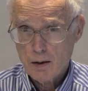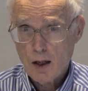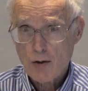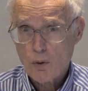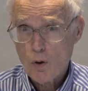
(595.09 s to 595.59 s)

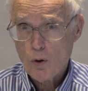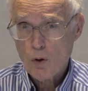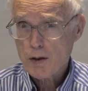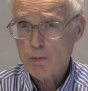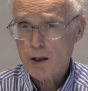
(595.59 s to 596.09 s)
that there was
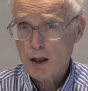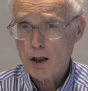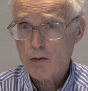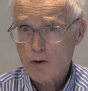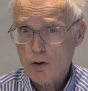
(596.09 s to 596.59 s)
at the
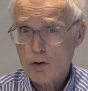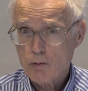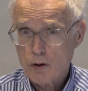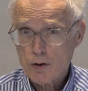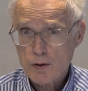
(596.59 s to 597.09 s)
beginning of the
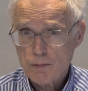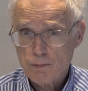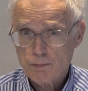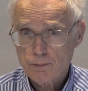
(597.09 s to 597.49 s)
universe.